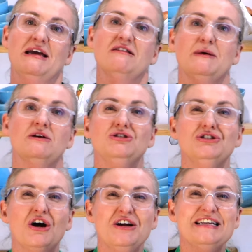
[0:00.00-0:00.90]
because you
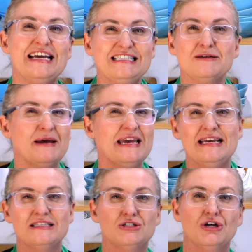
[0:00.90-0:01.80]
don't need to be
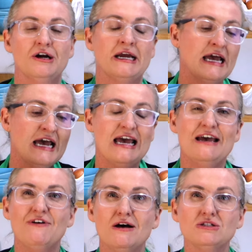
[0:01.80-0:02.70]
here stirring.
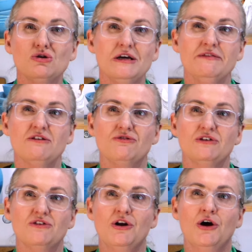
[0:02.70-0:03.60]
If I was cooking this
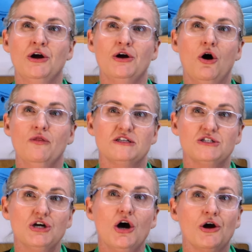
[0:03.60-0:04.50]
risotto on the
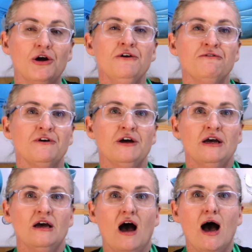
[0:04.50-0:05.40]
stove,
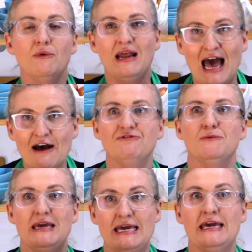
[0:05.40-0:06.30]
I would have to
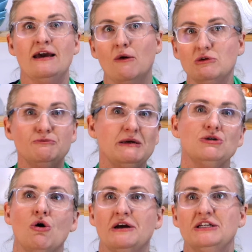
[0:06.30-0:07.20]
be here. I would be
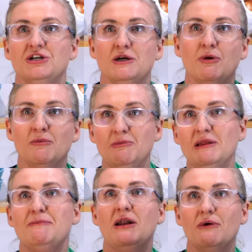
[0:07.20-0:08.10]
talking to you probably,
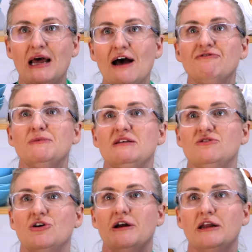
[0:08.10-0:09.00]
but I would have to be
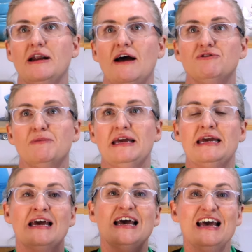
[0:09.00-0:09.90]
stirring and I'd have to be
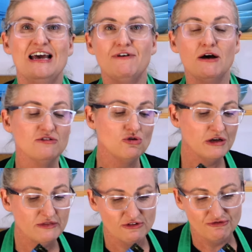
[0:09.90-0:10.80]
here. If I was
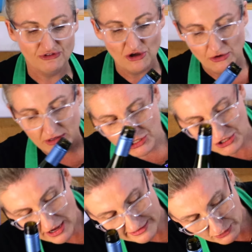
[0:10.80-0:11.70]
cooking this risotto and you
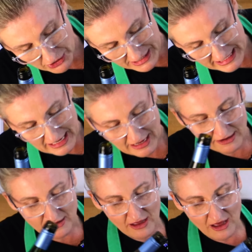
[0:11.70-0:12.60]
guys weren't here,
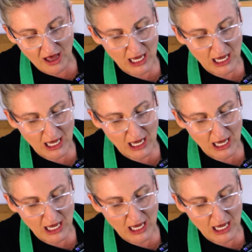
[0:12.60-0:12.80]
I'd